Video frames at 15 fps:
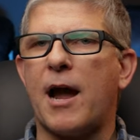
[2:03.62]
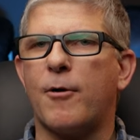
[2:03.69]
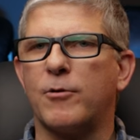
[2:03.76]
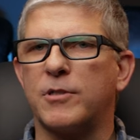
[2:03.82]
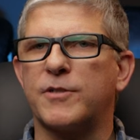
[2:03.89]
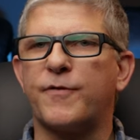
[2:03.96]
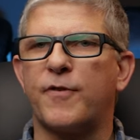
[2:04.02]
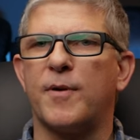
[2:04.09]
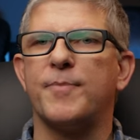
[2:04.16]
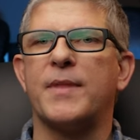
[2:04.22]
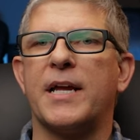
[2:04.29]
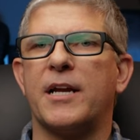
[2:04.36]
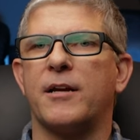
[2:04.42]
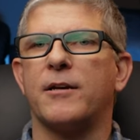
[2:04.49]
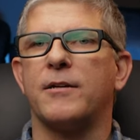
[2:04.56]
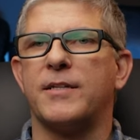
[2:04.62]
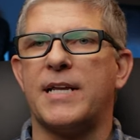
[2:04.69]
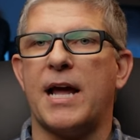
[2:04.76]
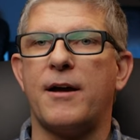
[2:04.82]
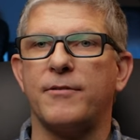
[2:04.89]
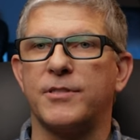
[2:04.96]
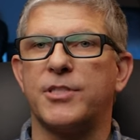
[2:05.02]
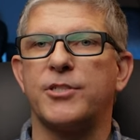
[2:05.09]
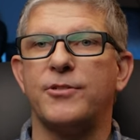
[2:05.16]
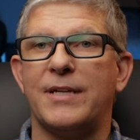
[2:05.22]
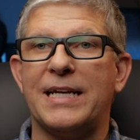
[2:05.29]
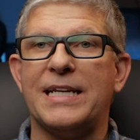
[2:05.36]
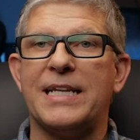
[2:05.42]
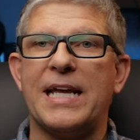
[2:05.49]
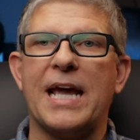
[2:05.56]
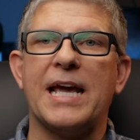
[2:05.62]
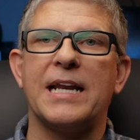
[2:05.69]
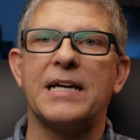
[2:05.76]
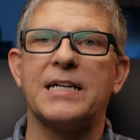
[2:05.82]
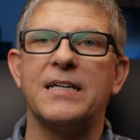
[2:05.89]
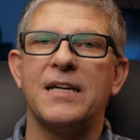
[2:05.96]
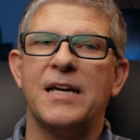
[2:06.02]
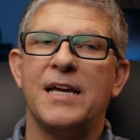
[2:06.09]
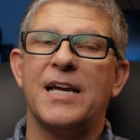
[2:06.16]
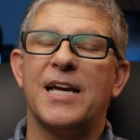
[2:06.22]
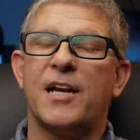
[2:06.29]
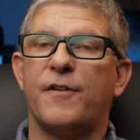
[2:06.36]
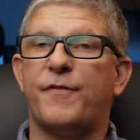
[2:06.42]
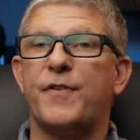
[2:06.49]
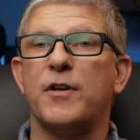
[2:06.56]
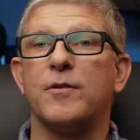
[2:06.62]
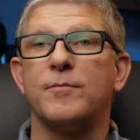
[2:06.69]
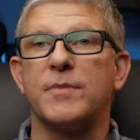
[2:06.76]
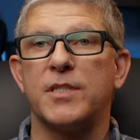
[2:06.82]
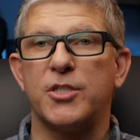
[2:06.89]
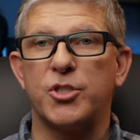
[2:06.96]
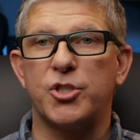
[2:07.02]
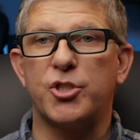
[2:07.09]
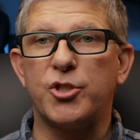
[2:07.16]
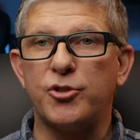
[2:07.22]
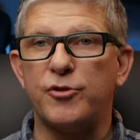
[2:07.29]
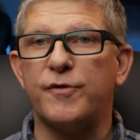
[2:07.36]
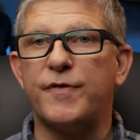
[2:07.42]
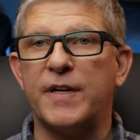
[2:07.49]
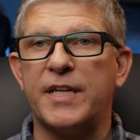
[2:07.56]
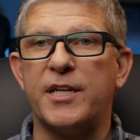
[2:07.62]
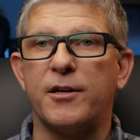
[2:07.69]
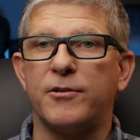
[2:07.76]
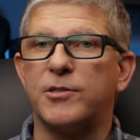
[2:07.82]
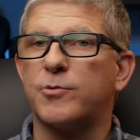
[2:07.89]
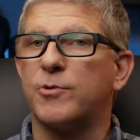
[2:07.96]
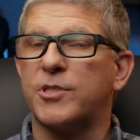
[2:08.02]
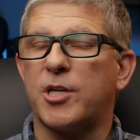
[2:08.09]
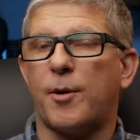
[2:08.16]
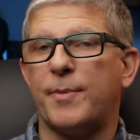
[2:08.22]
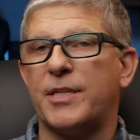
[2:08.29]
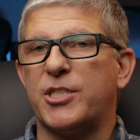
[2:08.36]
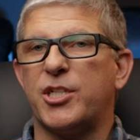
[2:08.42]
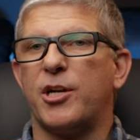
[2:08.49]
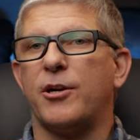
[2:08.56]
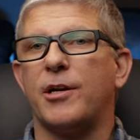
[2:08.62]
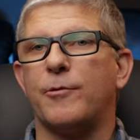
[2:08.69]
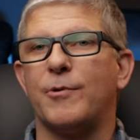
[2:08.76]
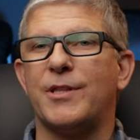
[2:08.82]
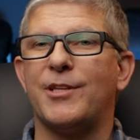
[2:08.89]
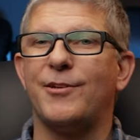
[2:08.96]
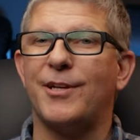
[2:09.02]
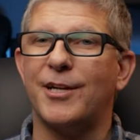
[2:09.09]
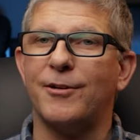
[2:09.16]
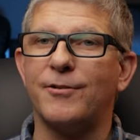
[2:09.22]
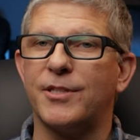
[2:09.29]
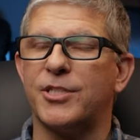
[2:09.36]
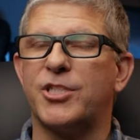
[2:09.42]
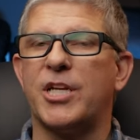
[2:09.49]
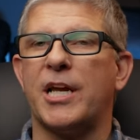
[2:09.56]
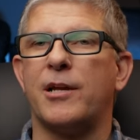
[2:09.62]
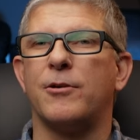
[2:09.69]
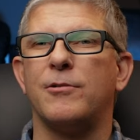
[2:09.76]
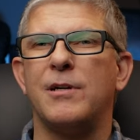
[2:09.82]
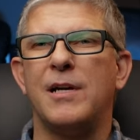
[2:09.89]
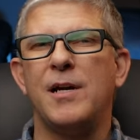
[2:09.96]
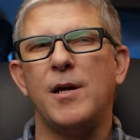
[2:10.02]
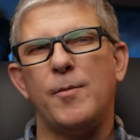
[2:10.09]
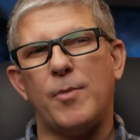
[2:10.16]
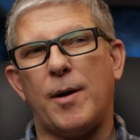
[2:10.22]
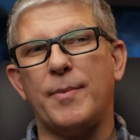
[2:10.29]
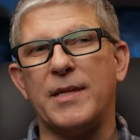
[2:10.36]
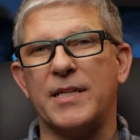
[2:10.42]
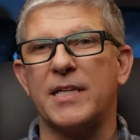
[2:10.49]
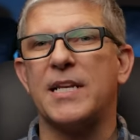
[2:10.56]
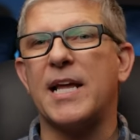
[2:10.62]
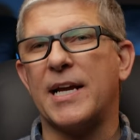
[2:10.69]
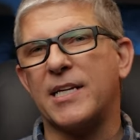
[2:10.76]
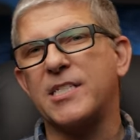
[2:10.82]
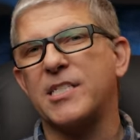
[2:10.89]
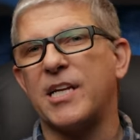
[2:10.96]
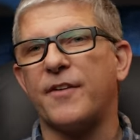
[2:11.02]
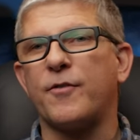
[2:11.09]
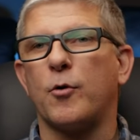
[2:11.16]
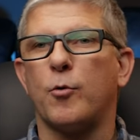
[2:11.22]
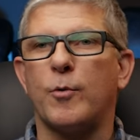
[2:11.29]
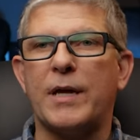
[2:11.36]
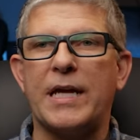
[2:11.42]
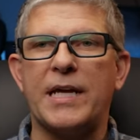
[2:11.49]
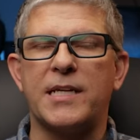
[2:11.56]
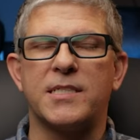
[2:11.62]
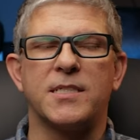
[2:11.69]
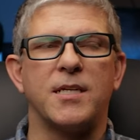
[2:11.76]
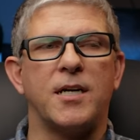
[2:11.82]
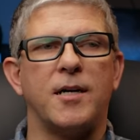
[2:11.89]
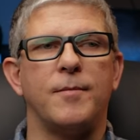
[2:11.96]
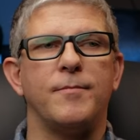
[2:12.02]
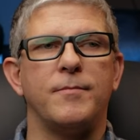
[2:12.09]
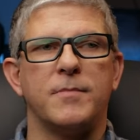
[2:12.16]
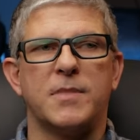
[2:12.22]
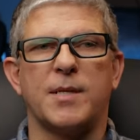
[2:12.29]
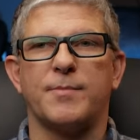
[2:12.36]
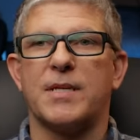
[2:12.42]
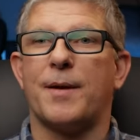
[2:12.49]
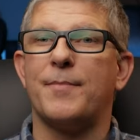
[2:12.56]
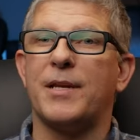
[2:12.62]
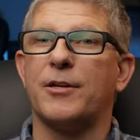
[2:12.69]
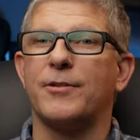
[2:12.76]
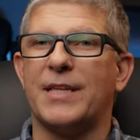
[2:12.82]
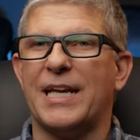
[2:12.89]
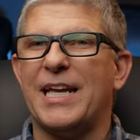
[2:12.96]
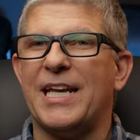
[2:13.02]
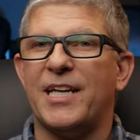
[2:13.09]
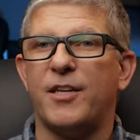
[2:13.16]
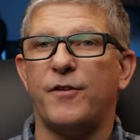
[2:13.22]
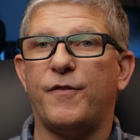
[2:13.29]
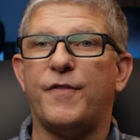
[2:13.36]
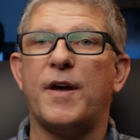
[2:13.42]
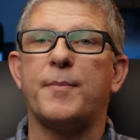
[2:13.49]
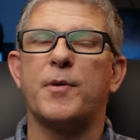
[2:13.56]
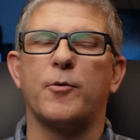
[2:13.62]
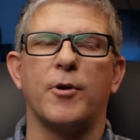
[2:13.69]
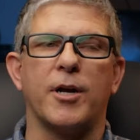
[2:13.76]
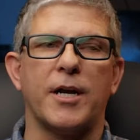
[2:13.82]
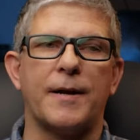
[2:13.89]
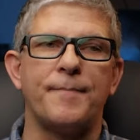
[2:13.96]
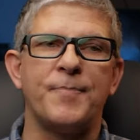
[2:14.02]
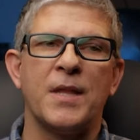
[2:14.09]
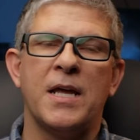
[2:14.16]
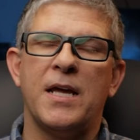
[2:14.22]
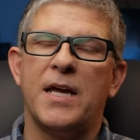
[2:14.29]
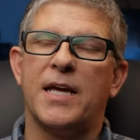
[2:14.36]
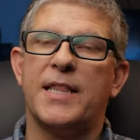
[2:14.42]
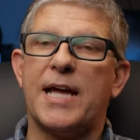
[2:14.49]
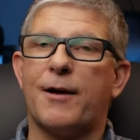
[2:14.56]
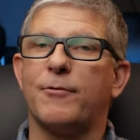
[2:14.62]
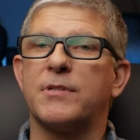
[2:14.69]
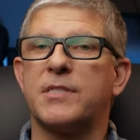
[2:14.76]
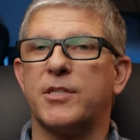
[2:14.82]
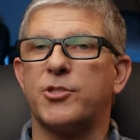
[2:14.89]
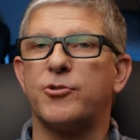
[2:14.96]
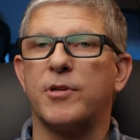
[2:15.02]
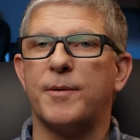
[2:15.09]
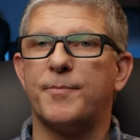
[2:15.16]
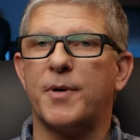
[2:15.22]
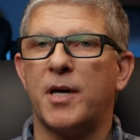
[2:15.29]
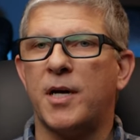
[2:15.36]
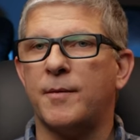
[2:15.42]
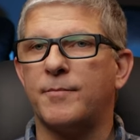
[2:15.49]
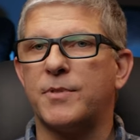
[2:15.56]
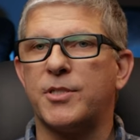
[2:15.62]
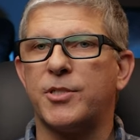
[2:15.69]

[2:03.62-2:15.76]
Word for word: hours from there down to Indiana. And I filmed two videos, which I'll be sharing with you here on the channel probably in the next several weeks, um, sometime near the end of February. And that was a trip up